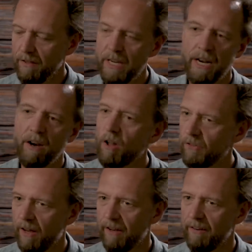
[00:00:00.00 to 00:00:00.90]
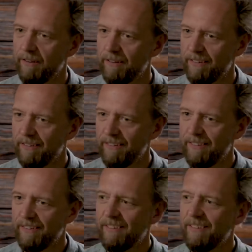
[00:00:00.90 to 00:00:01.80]
you get it all done,
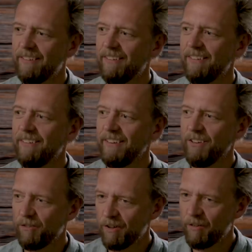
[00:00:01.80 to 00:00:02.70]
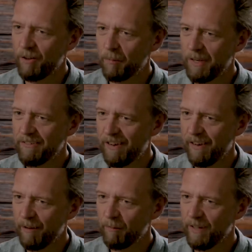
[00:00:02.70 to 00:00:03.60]
and you still have a little bit of
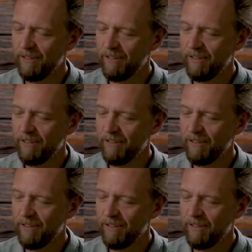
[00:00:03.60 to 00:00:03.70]
time,